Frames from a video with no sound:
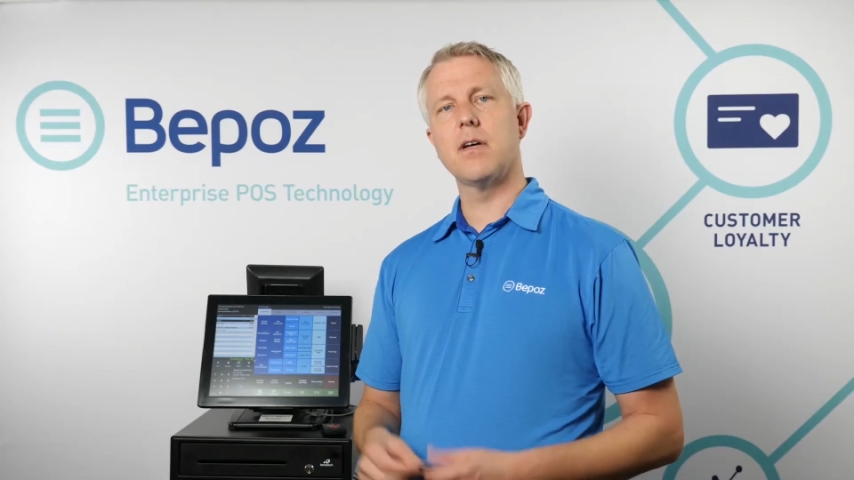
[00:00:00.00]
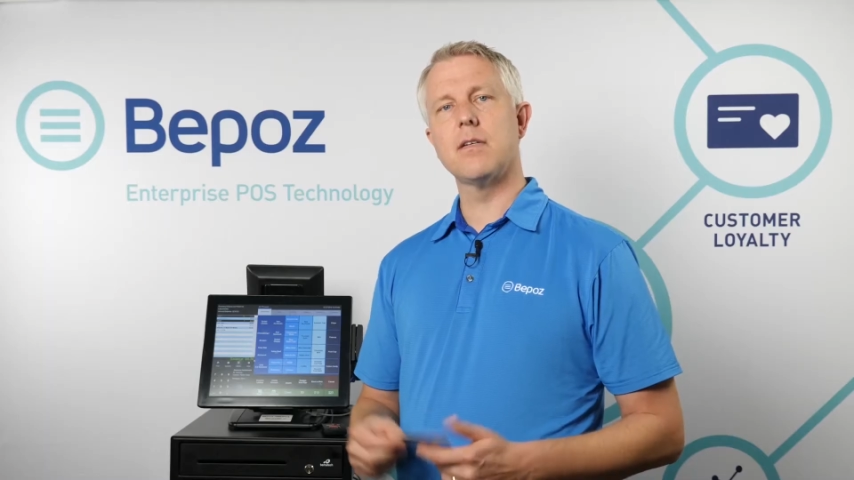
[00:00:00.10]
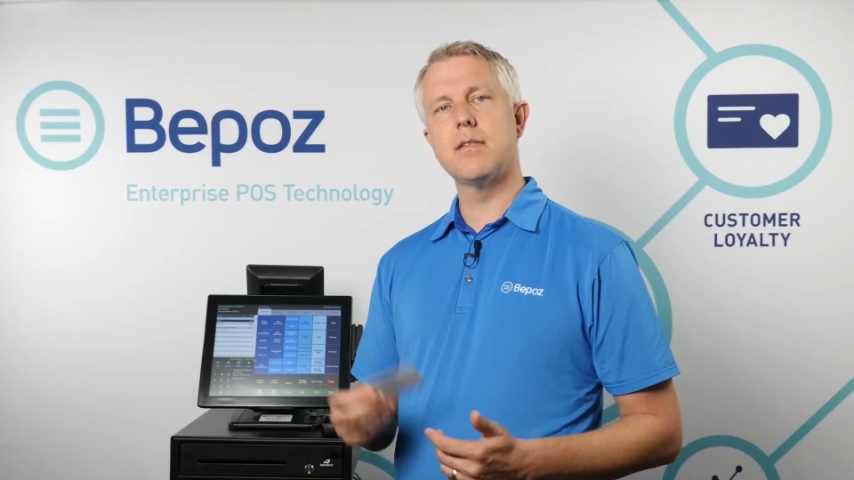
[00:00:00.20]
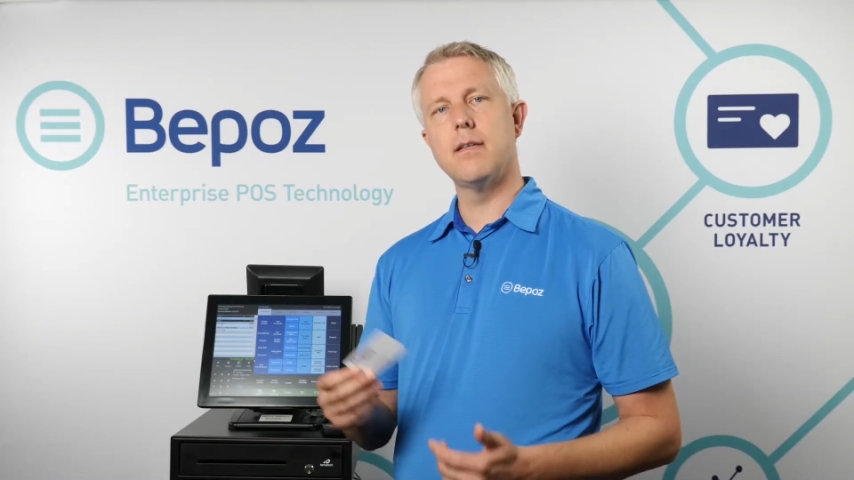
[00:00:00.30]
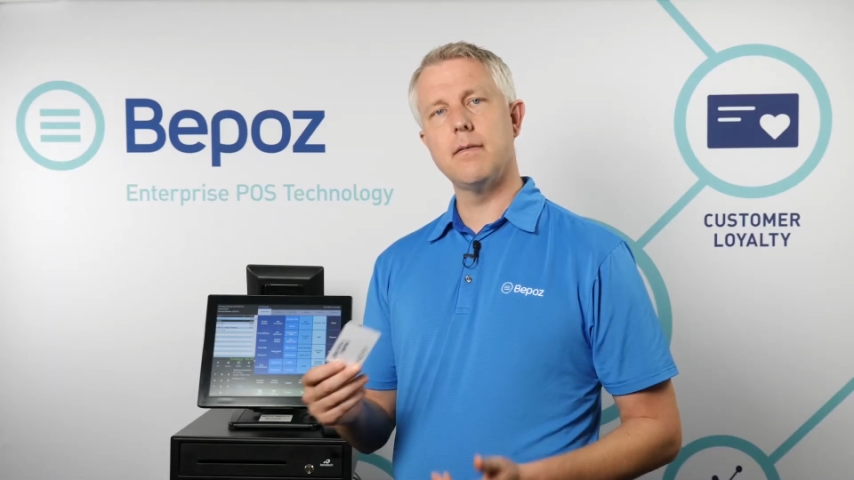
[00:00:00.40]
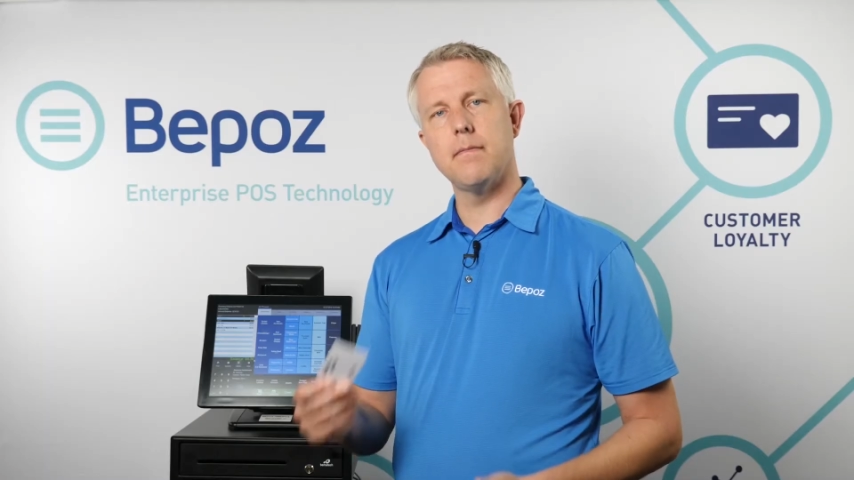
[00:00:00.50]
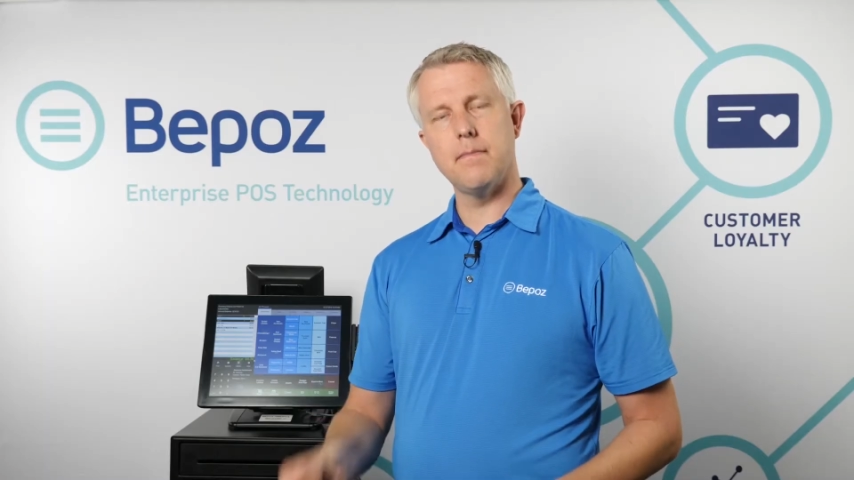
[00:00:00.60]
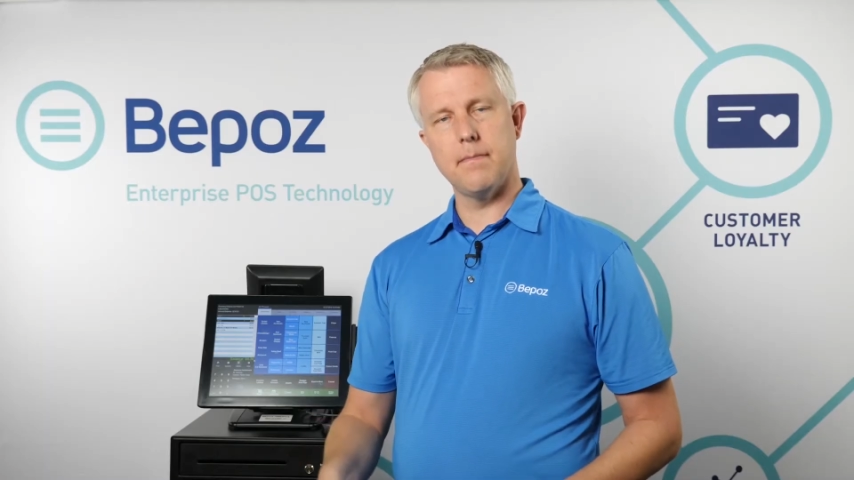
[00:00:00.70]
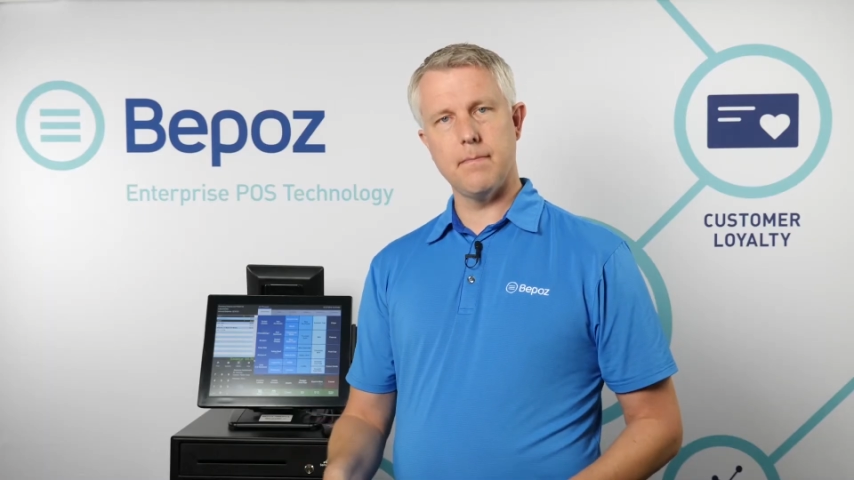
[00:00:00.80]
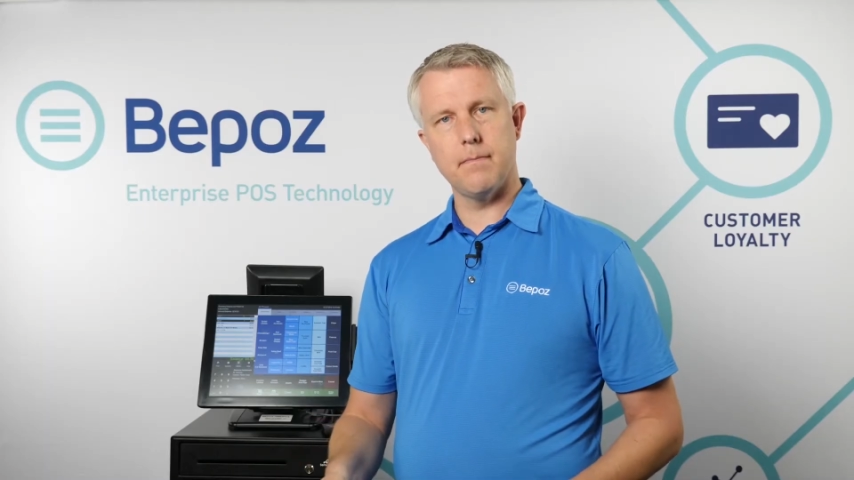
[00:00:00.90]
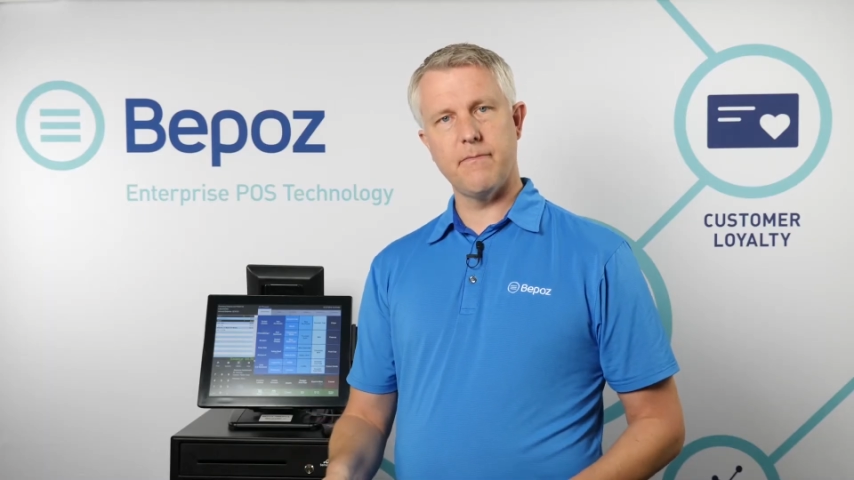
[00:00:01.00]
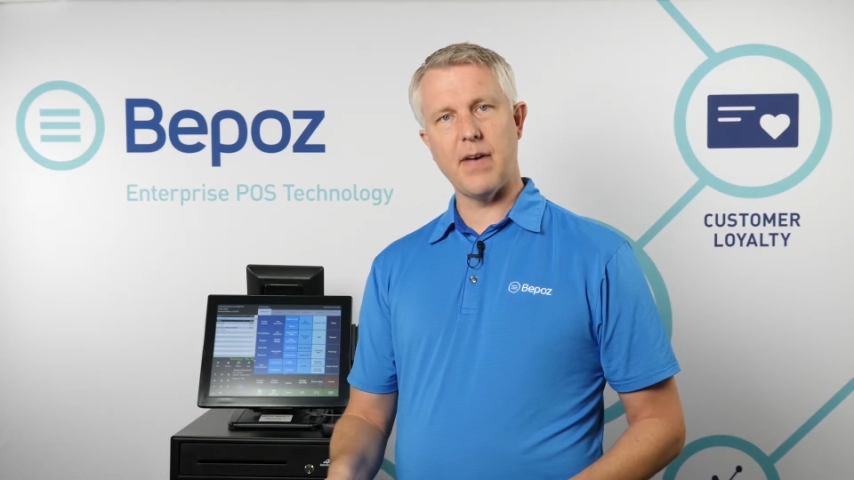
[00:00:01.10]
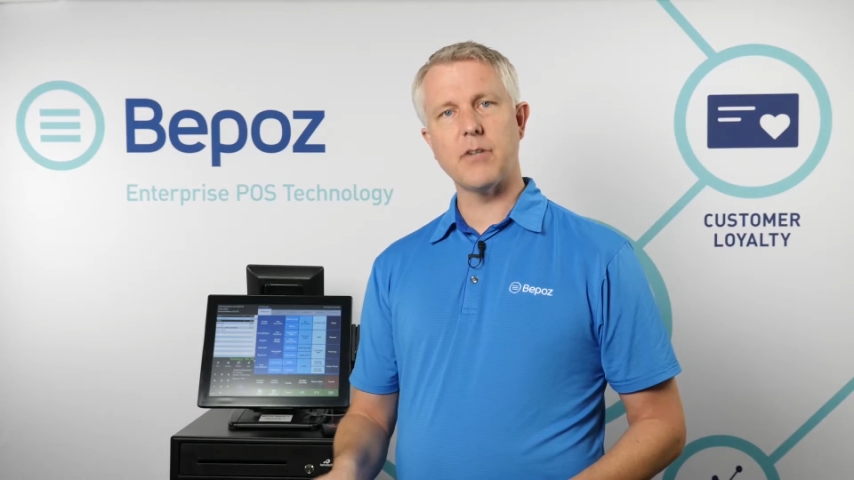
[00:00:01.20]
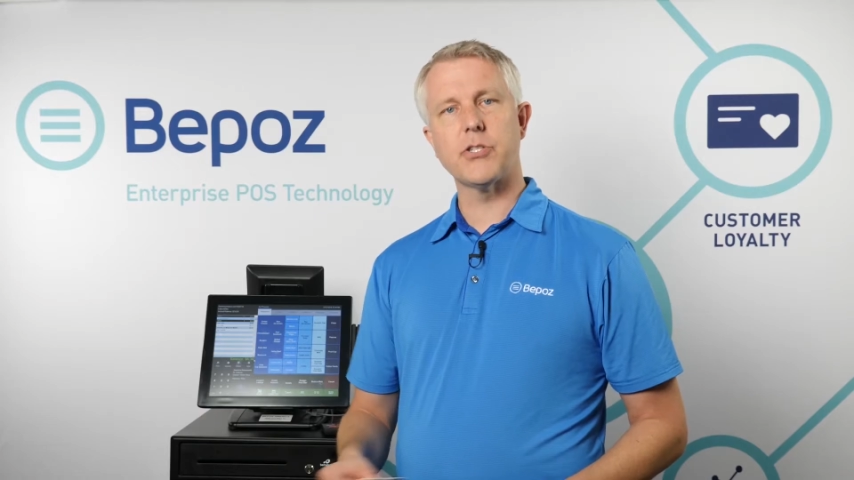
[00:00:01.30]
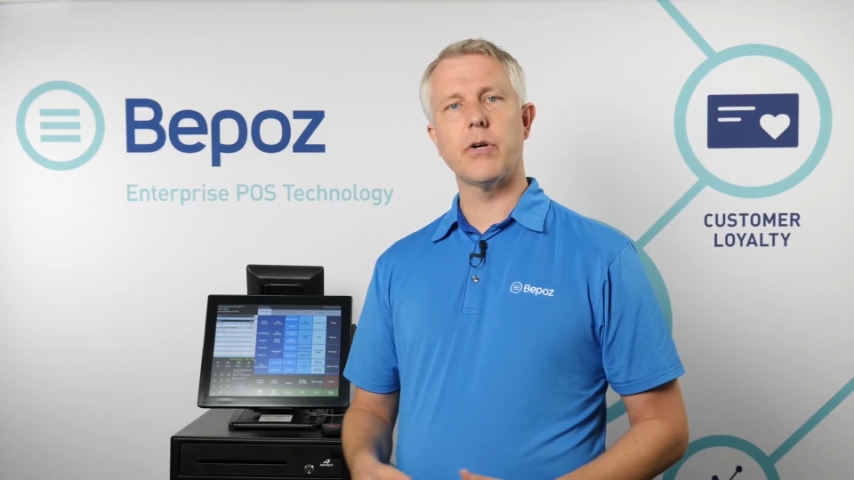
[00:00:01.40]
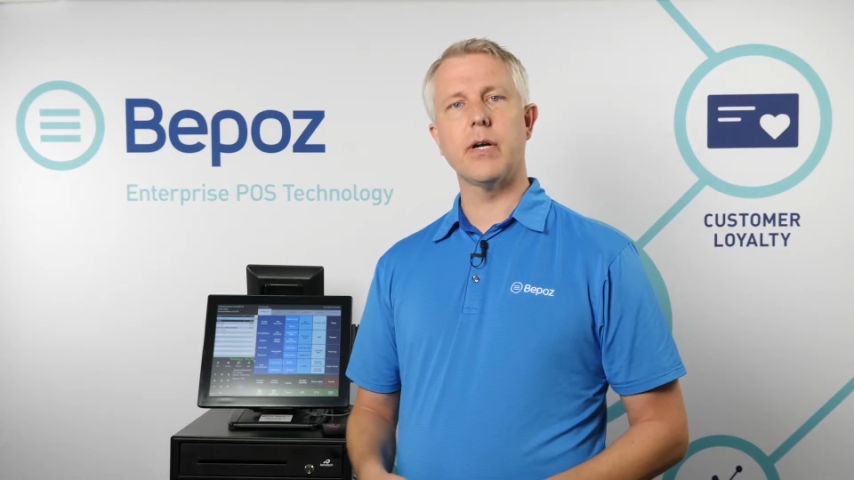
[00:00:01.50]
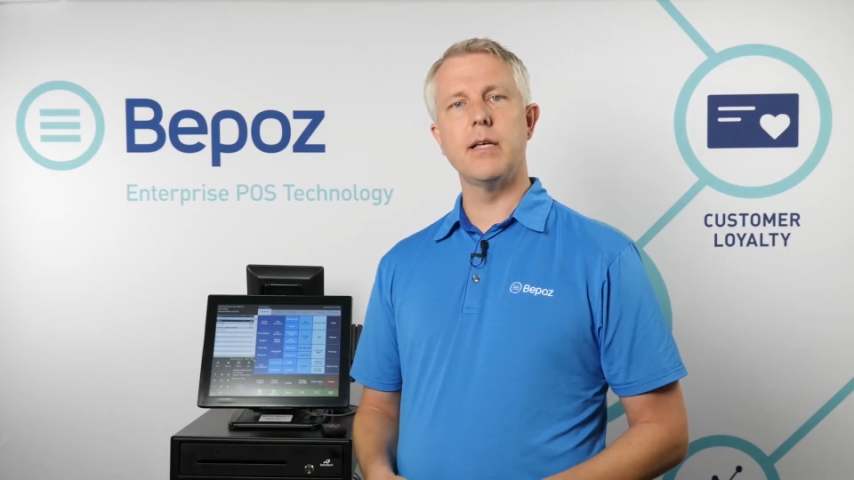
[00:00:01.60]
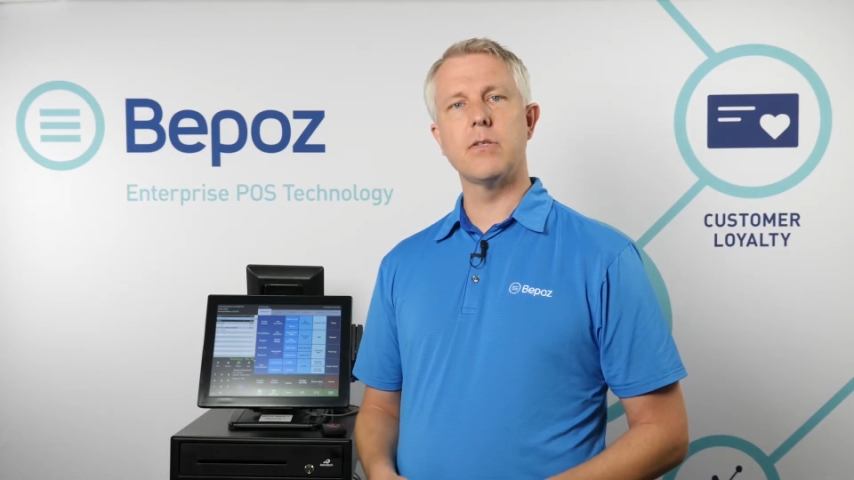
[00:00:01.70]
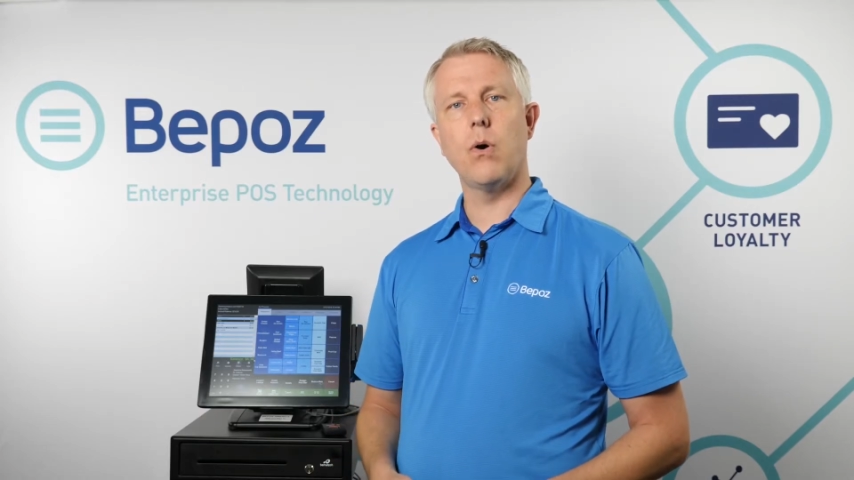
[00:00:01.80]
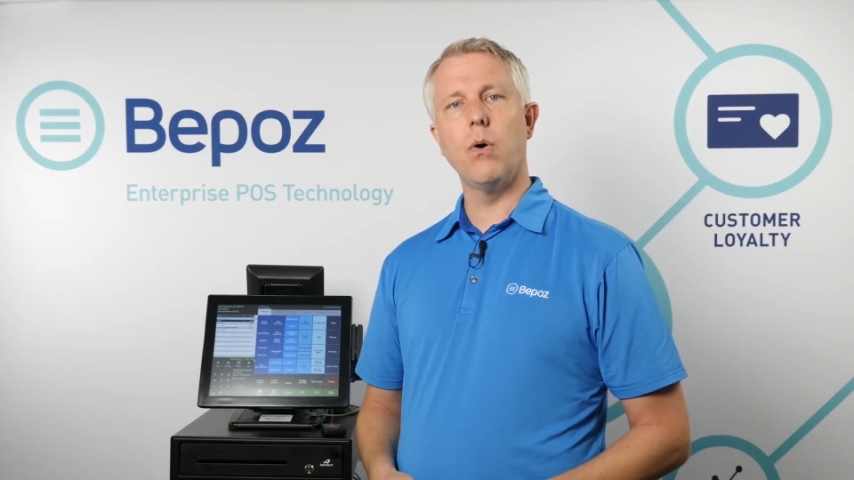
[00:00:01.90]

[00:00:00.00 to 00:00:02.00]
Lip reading: because the voucher is